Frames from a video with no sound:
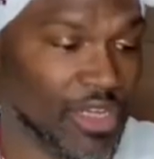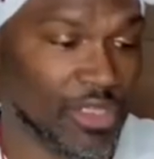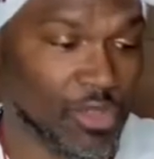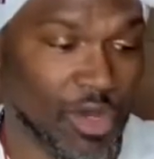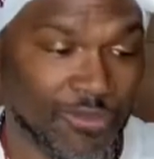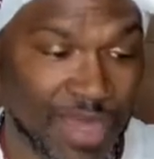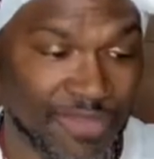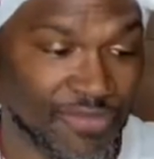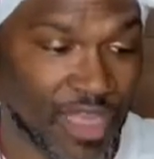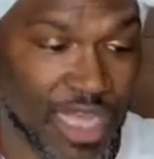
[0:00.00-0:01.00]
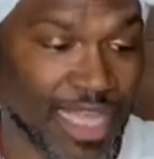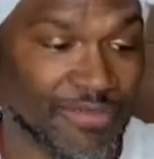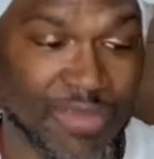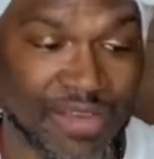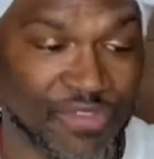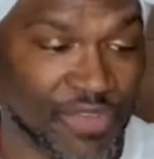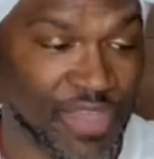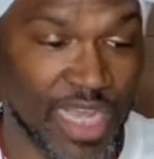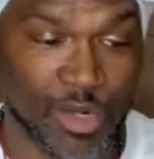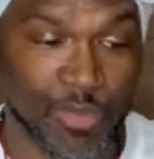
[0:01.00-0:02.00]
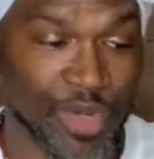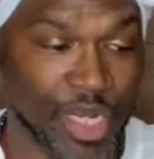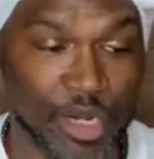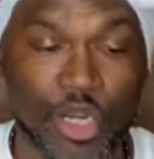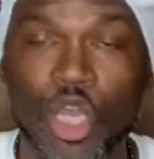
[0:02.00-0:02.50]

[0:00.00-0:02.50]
12 by 11 by 15 or bigger,